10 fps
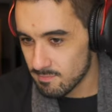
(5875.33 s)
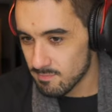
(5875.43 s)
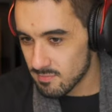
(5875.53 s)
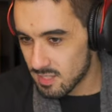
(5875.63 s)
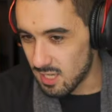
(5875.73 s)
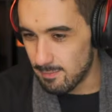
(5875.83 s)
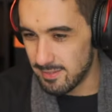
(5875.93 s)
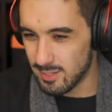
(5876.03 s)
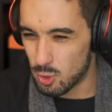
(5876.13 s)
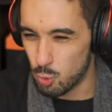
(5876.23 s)
Give me
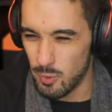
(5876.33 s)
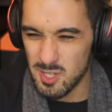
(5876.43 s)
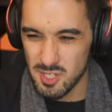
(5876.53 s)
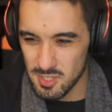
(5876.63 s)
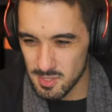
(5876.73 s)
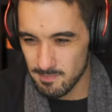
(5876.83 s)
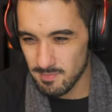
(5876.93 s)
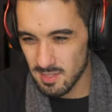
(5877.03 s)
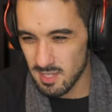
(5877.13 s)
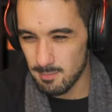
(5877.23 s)
the cridges. Give